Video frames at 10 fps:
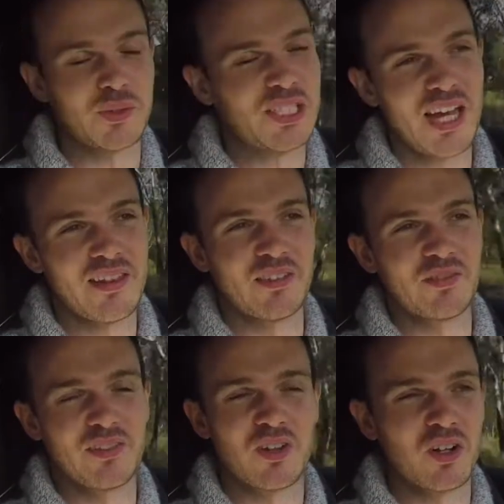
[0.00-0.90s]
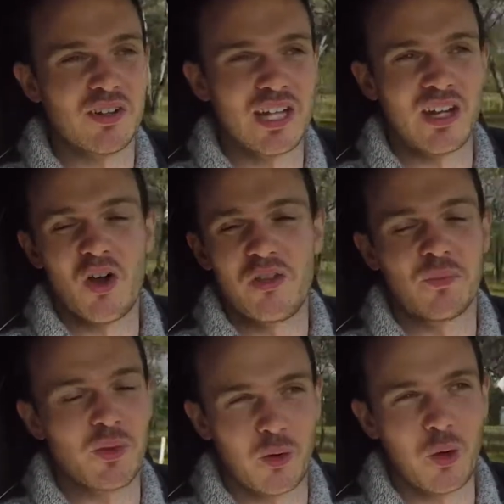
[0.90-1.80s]
we say, they've, they've got they load
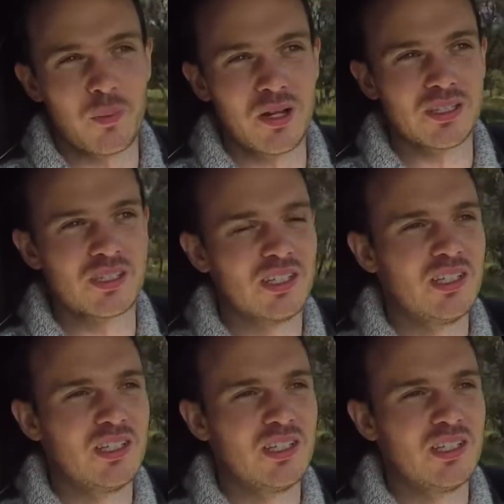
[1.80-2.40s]
them with equipment